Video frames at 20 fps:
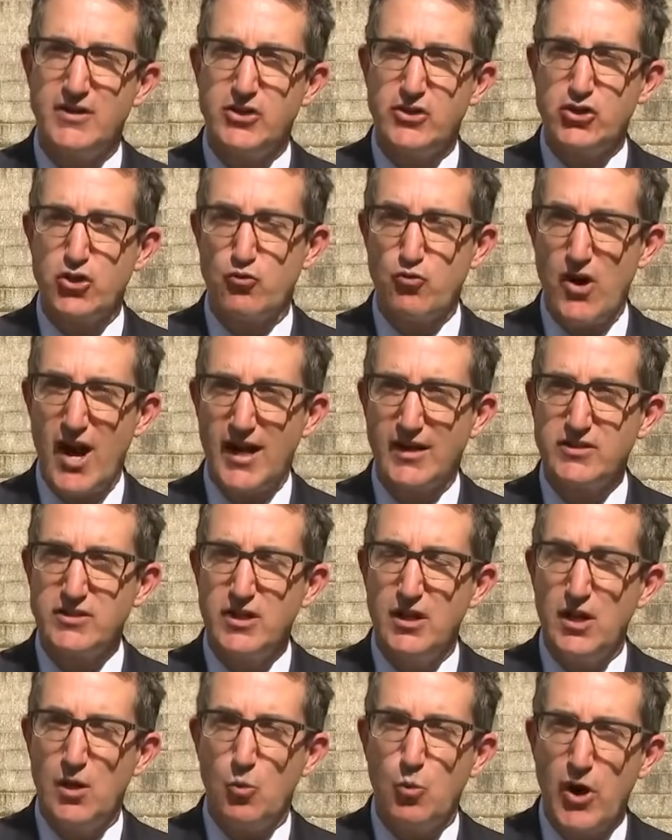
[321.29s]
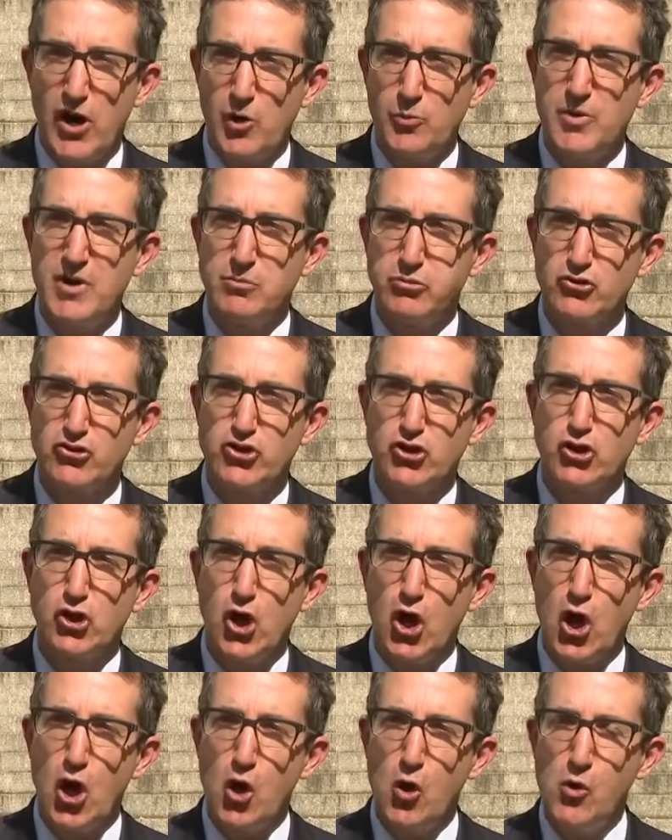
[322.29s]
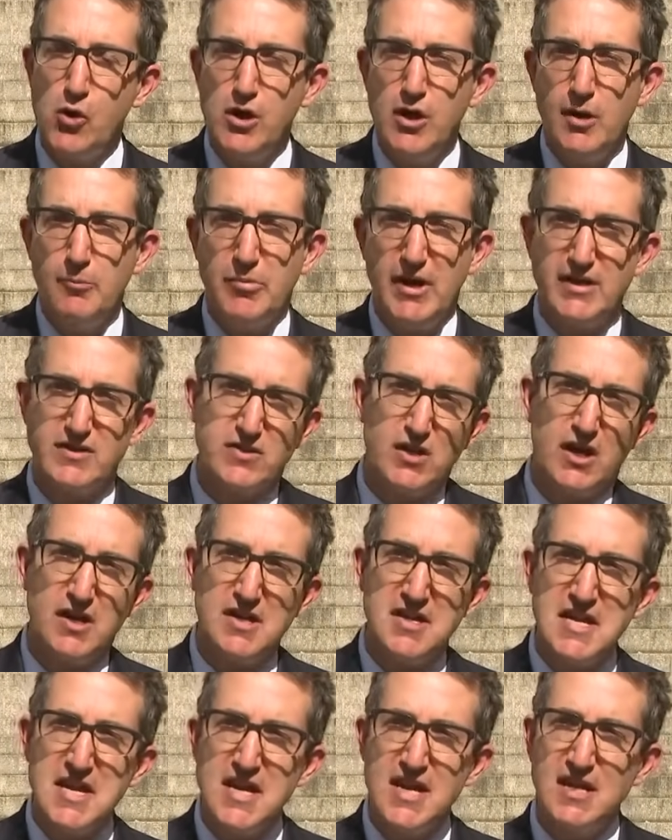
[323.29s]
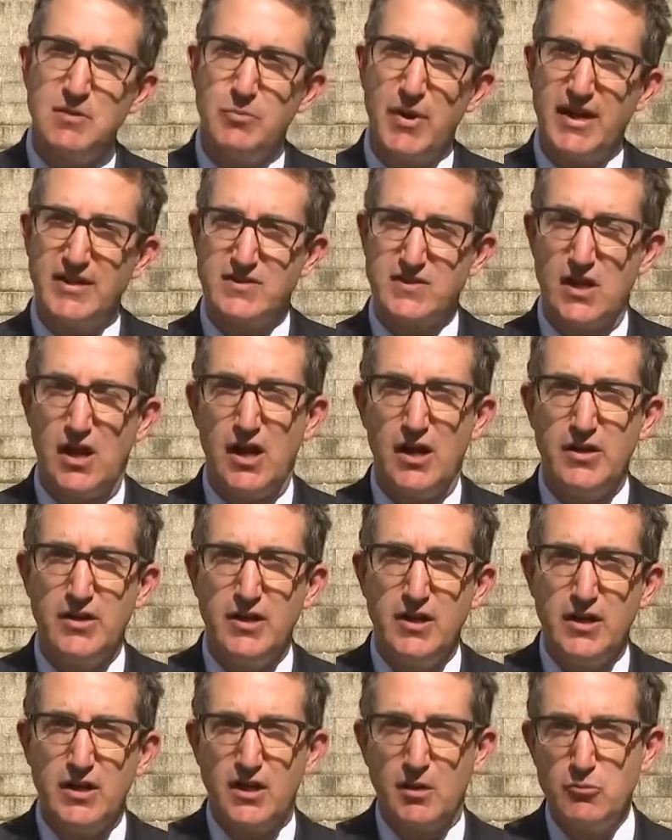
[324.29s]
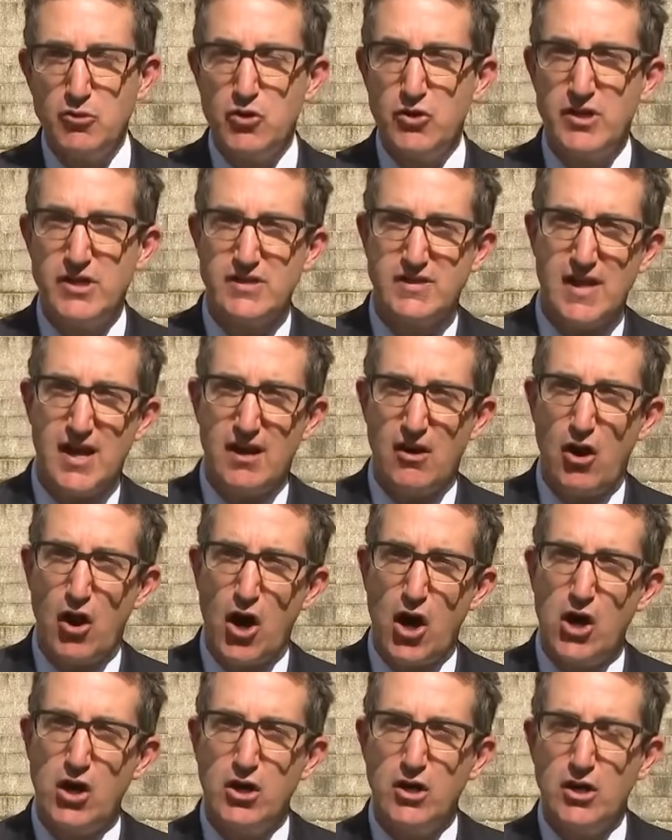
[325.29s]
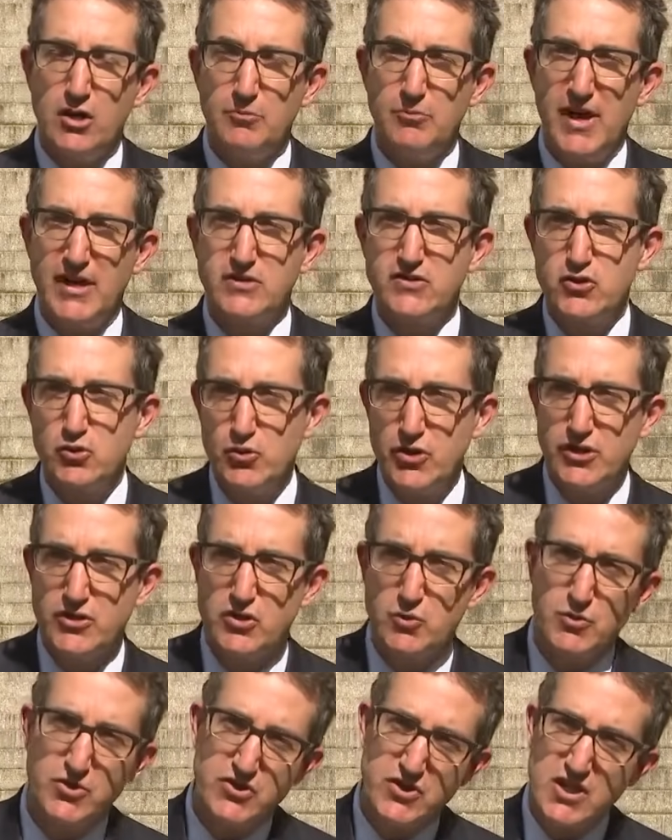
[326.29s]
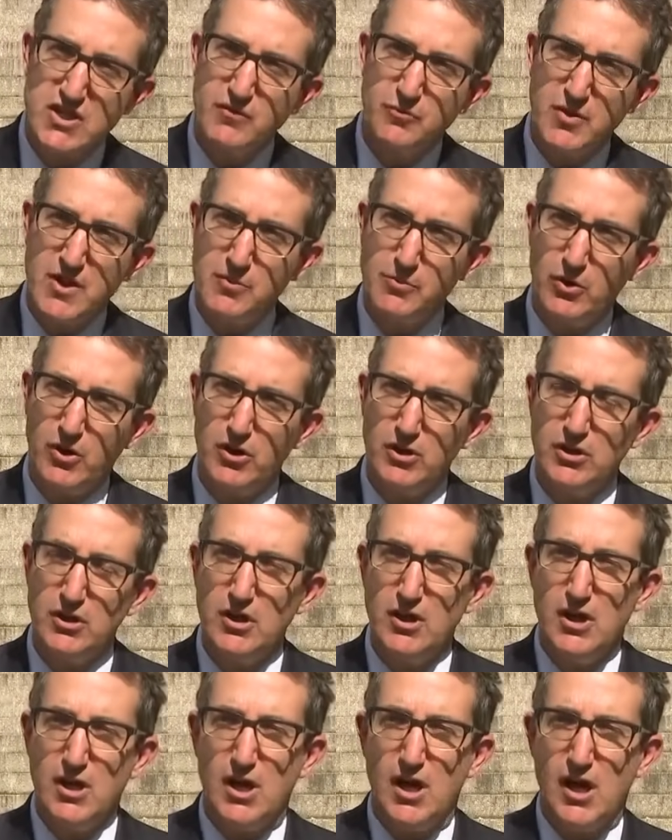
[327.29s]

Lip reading: and to direct where people should go based on need, based on communities that are best suited to receive people.